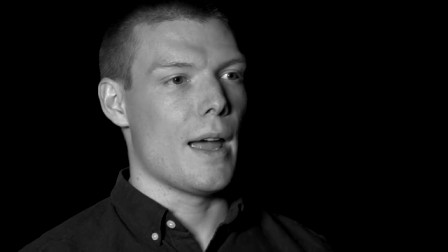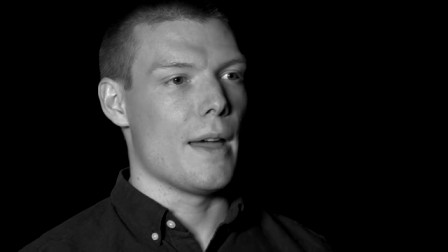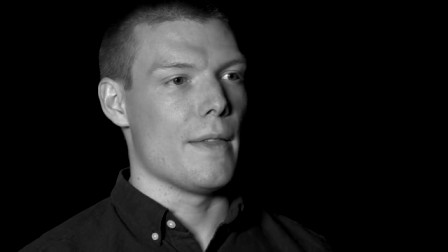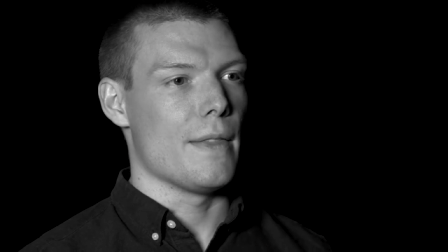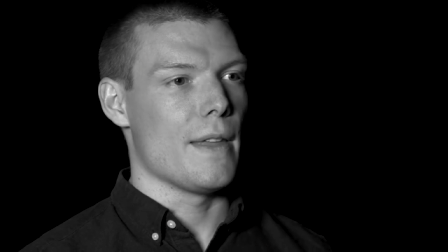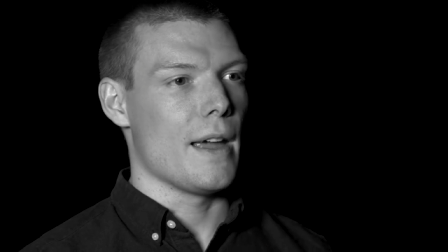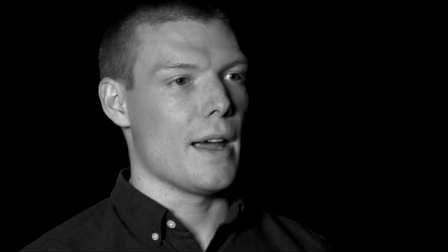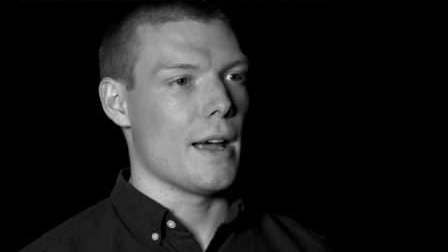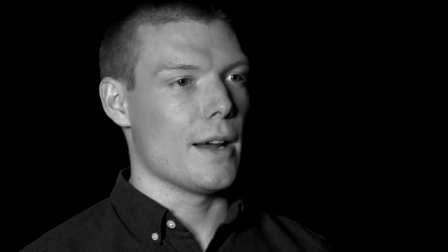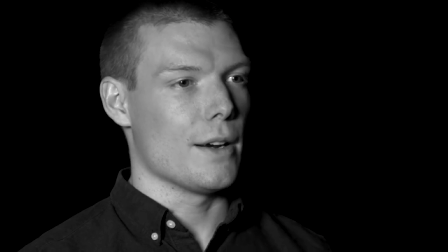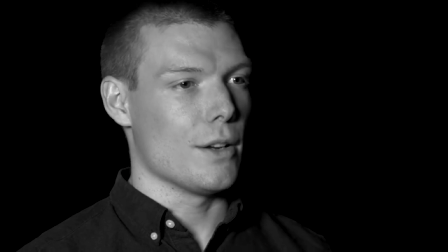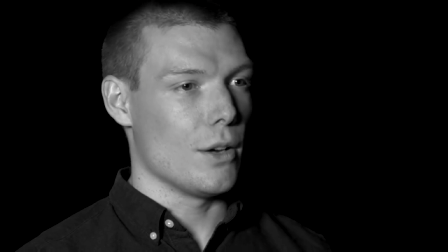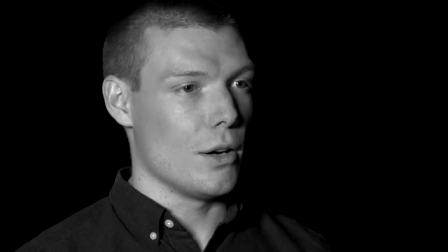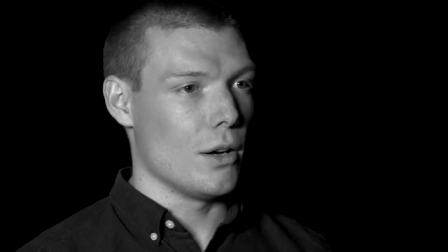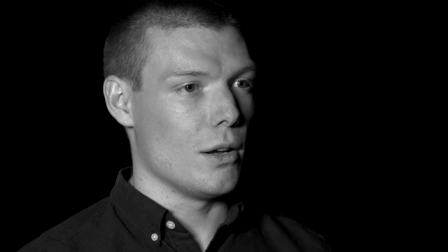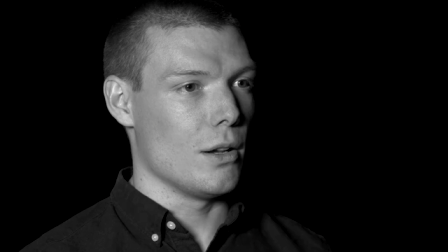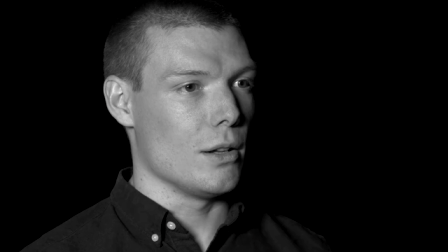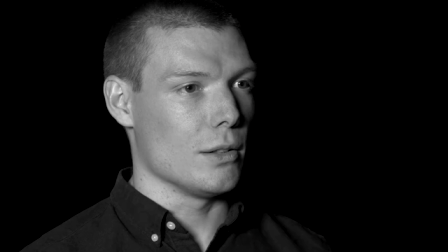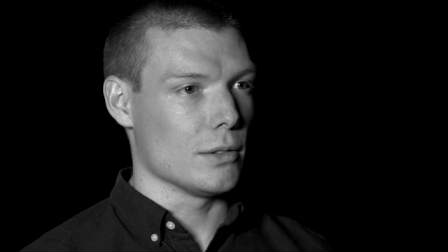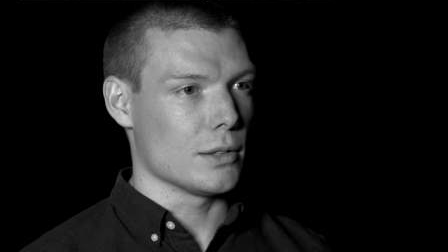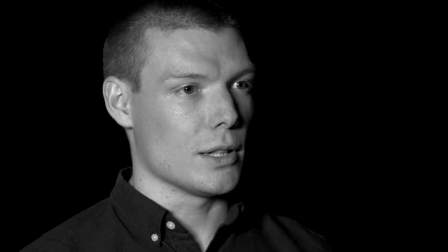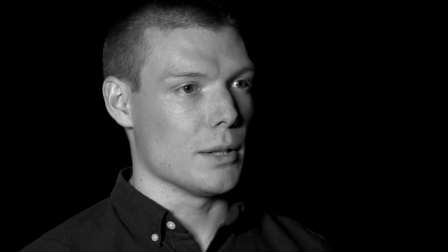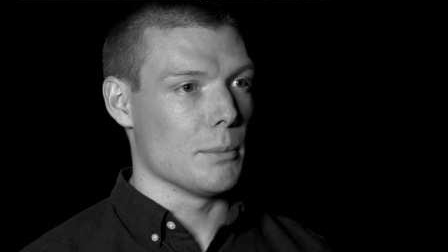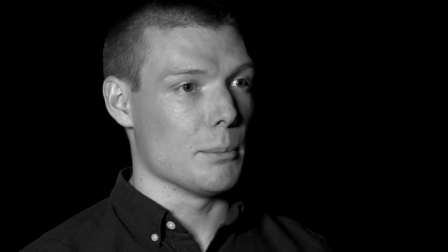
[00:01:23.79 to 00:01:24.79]
And they had
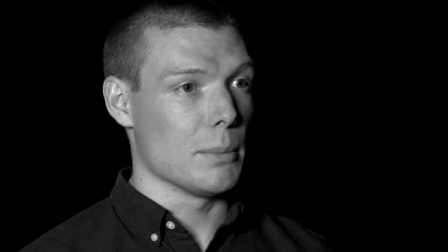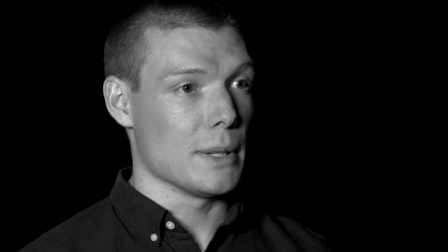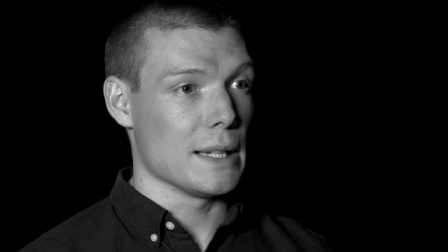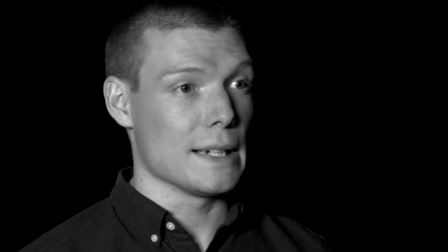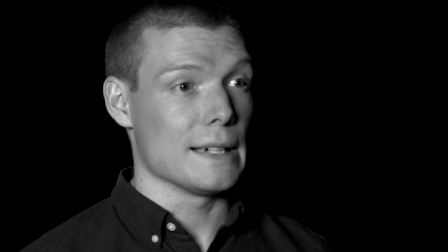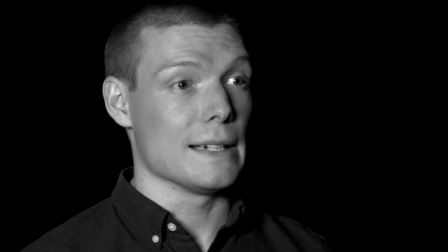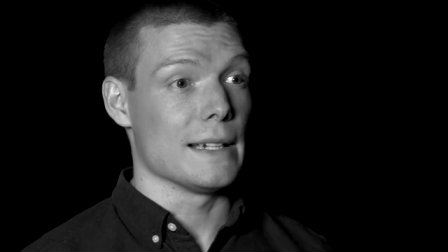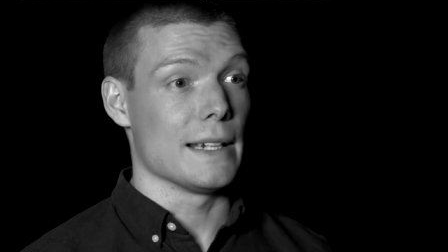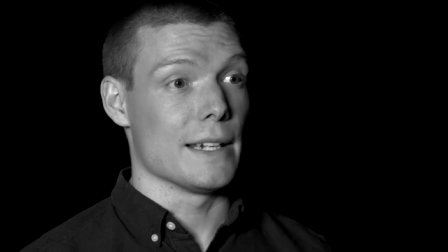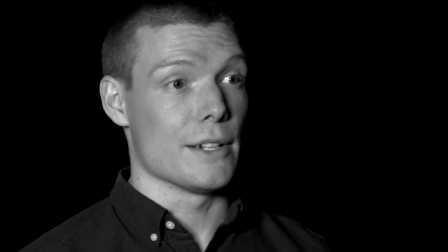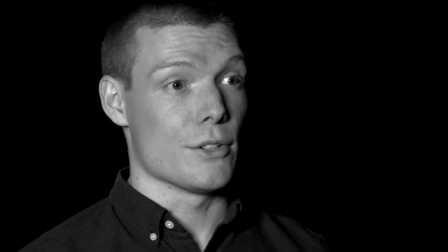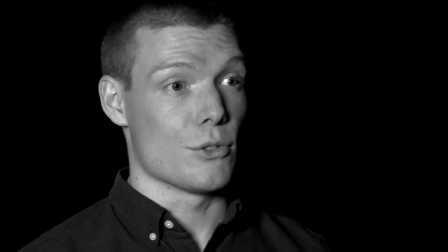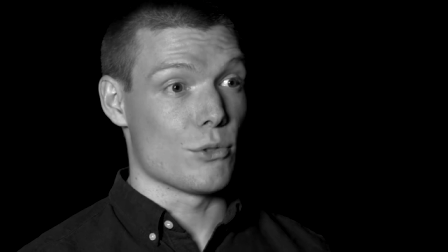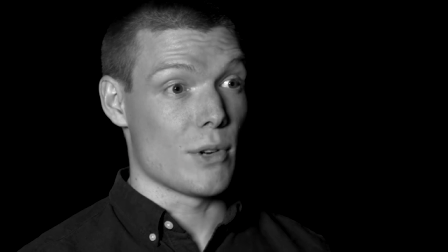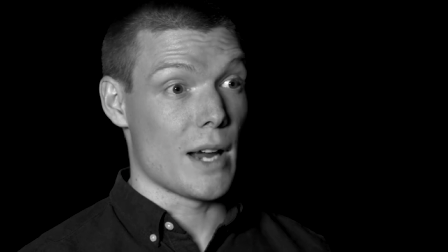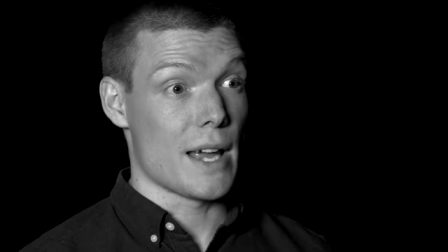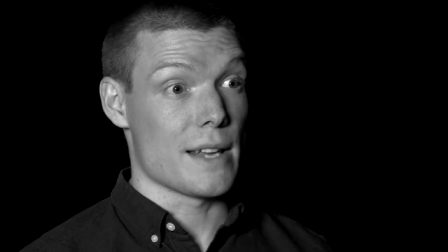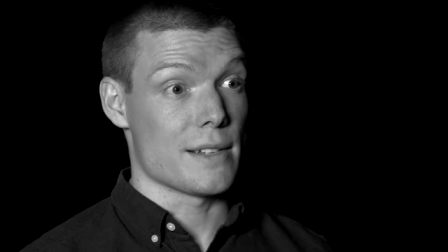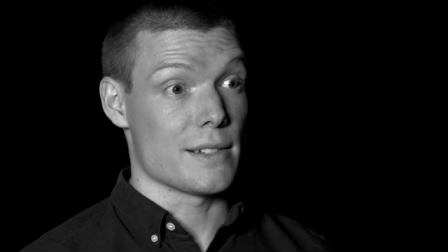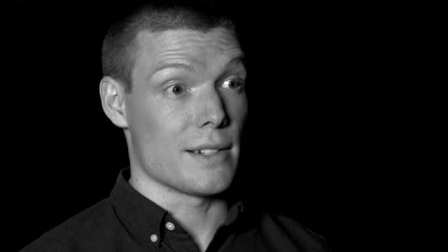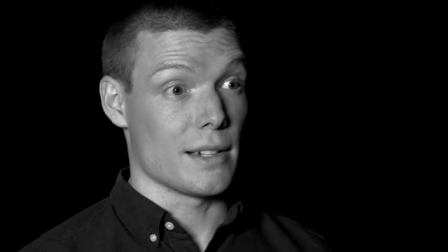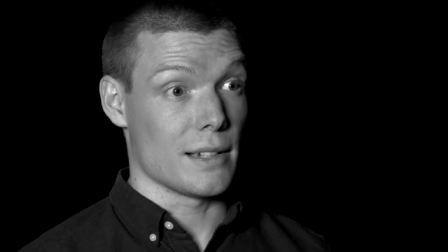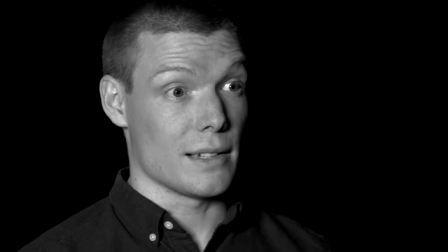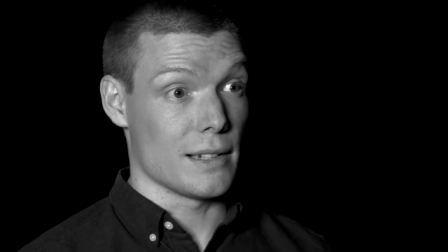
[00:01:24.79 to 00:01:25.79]
all completely and
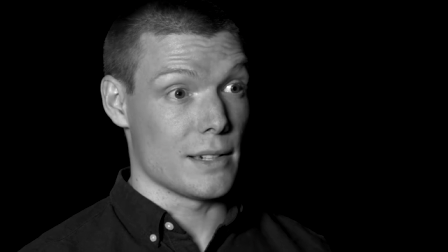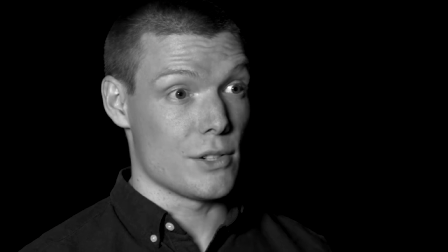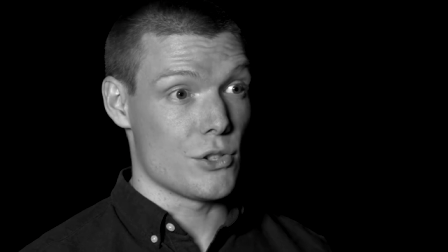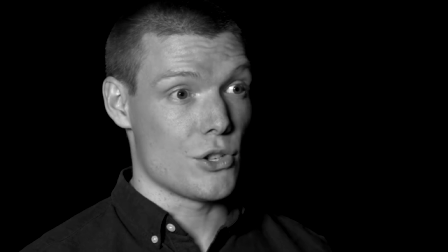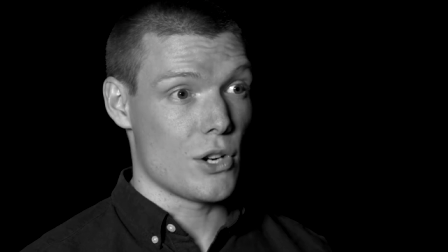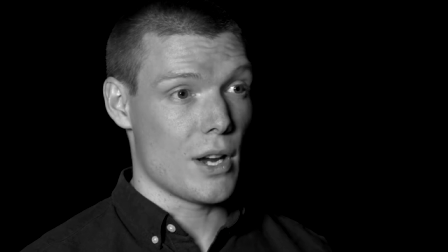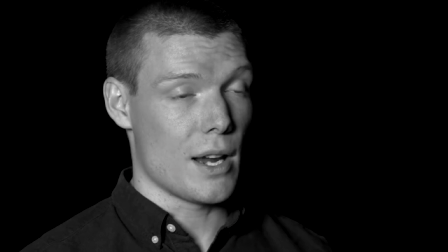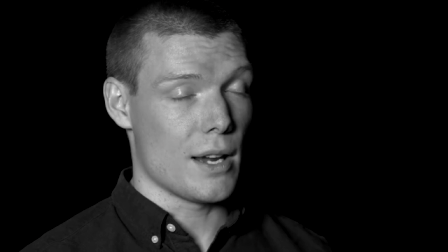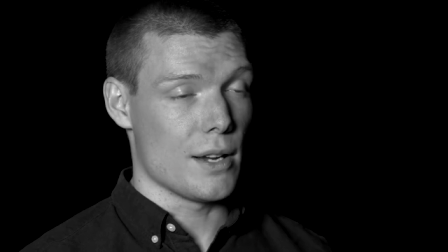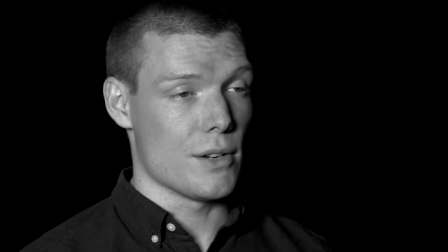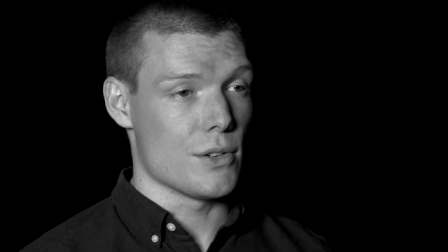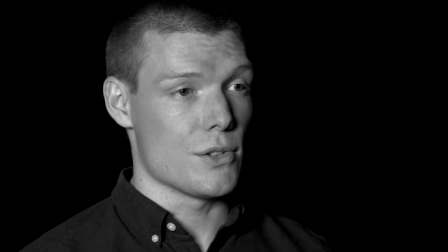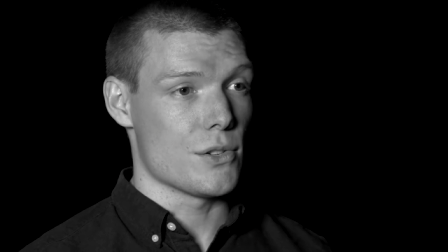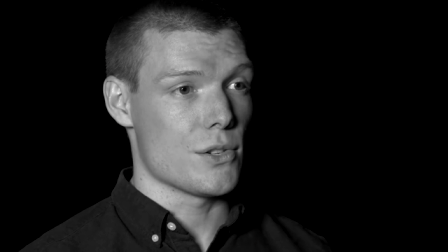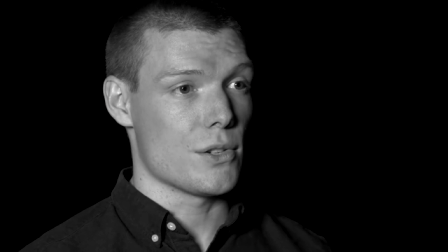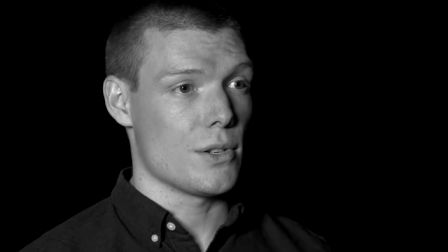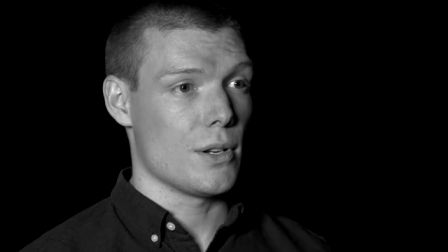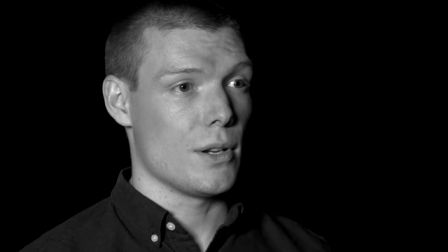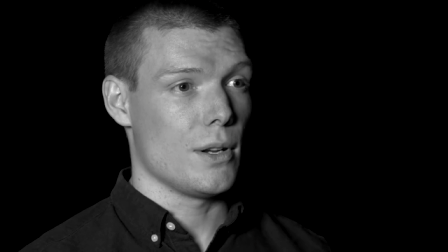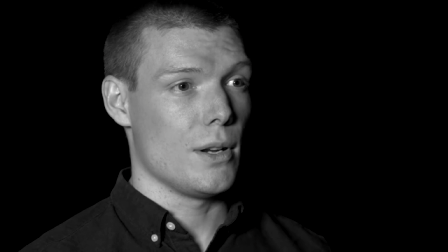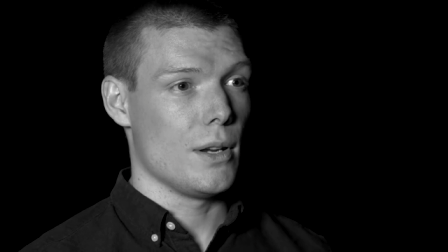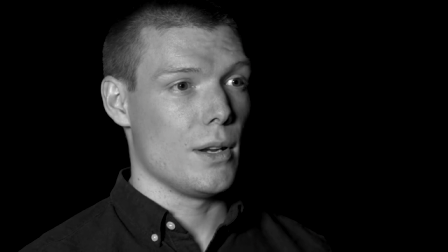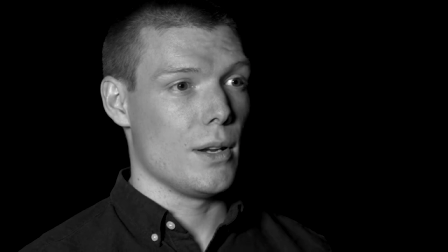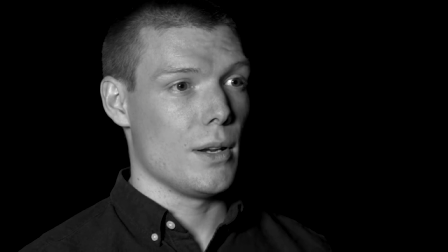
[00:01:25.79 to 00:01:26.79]
drastically
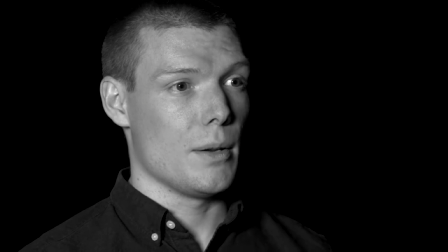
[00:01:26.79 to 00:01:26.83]
changed